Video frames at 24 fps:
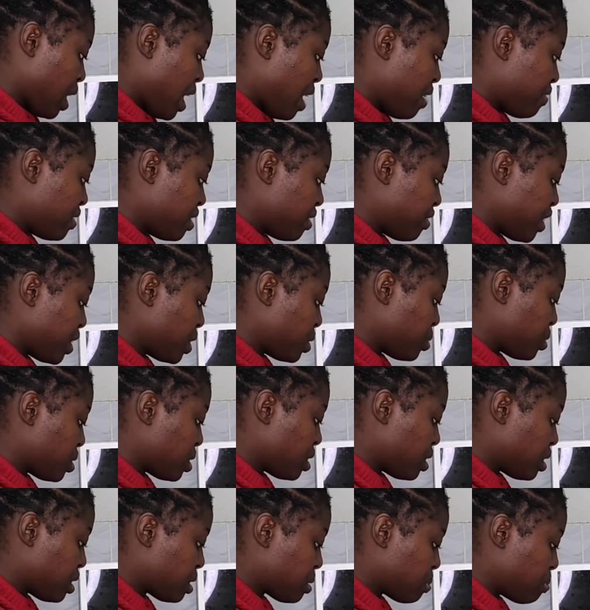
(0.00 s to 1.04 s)
I've never
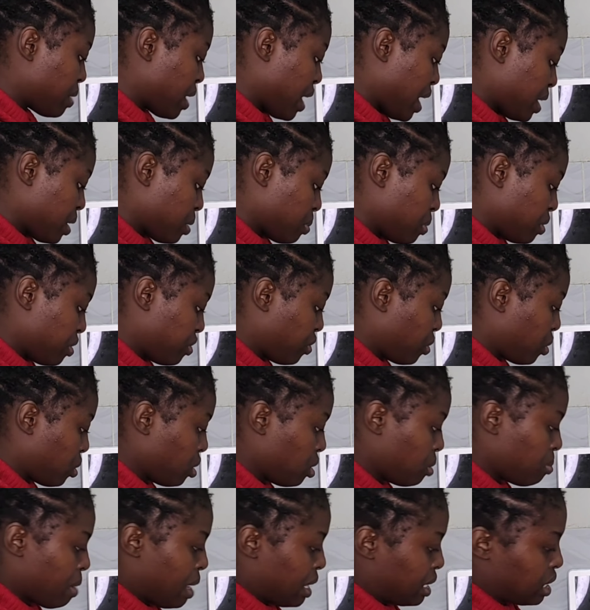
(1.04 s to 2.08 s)
used this brand
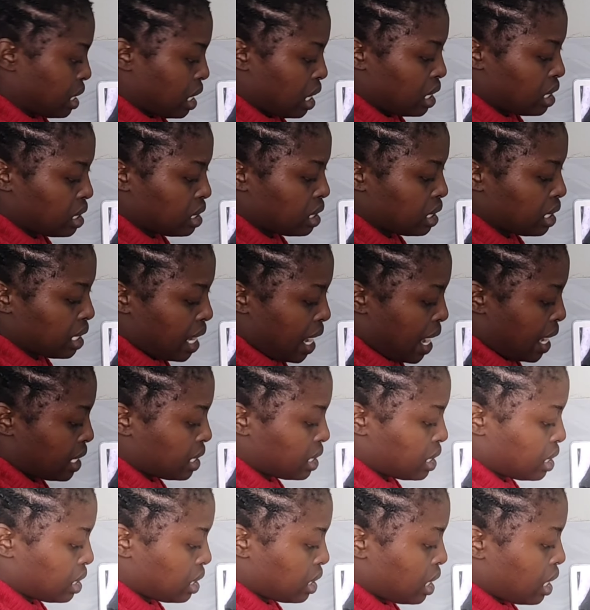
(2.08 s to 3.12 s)
before, but easy
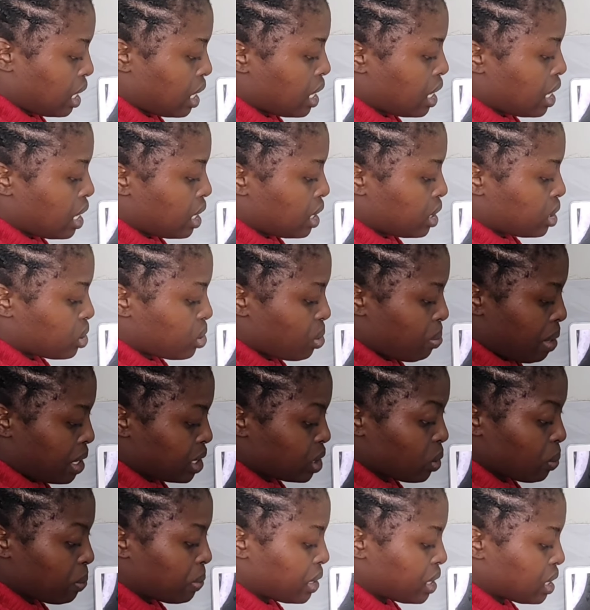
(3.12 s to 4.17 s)
guys,
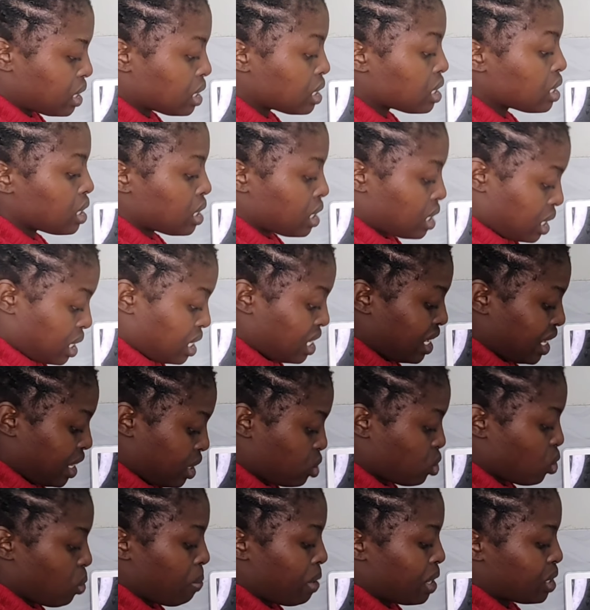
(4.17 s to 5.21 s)
tomato paste, K
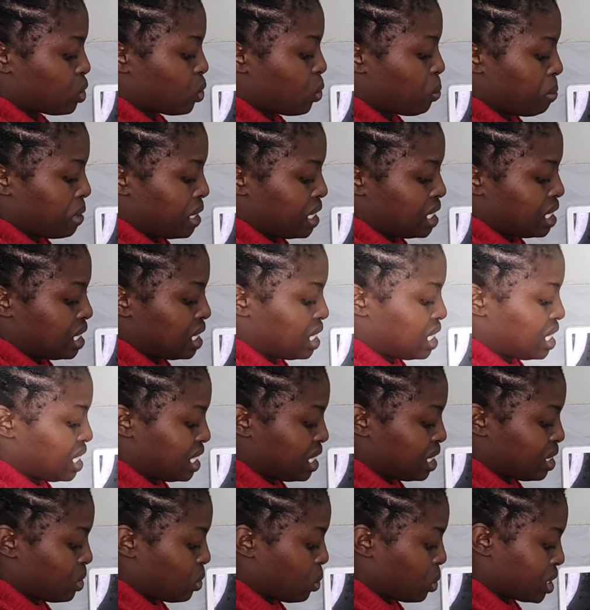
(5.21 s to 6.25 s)
tomato paste
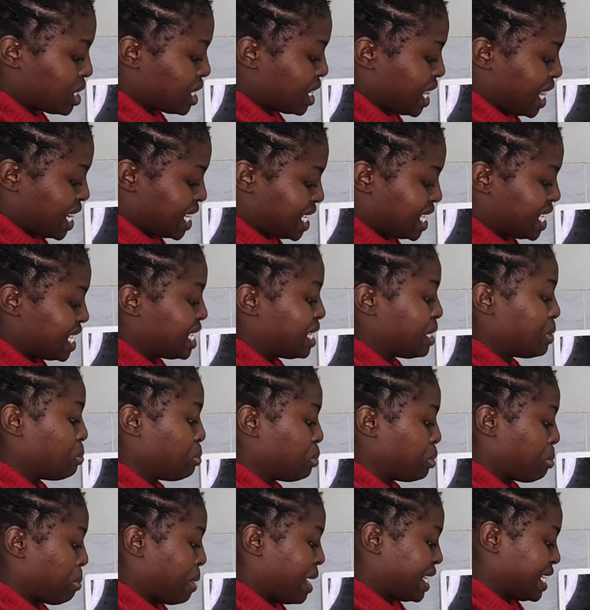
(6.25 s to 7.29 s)
is not that deep,
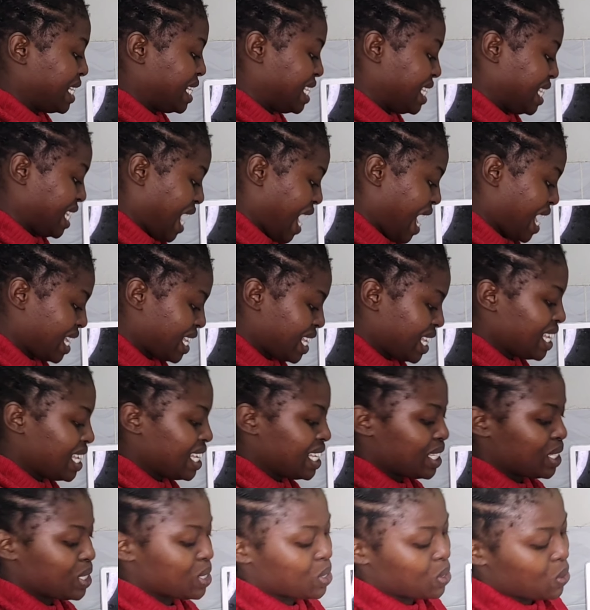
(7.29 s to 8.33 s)
my dear.
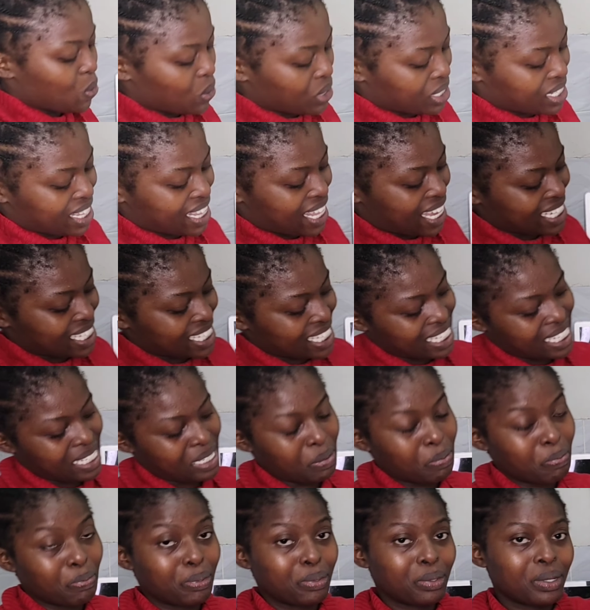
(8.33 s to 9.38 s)
It's it's not that
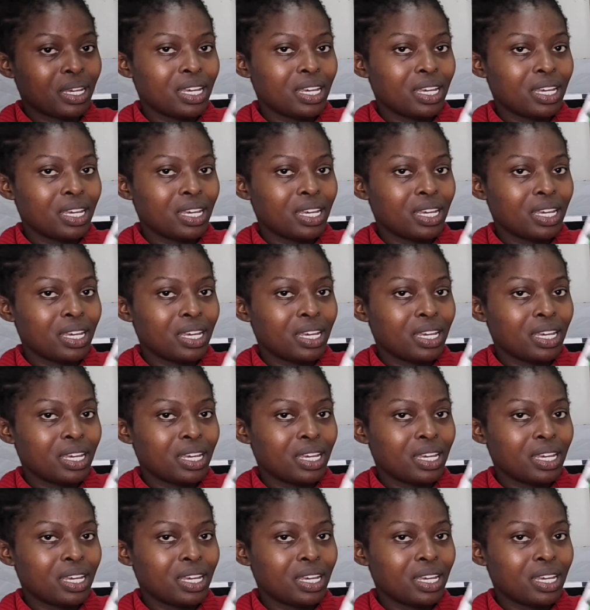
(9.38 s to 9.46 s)
deep.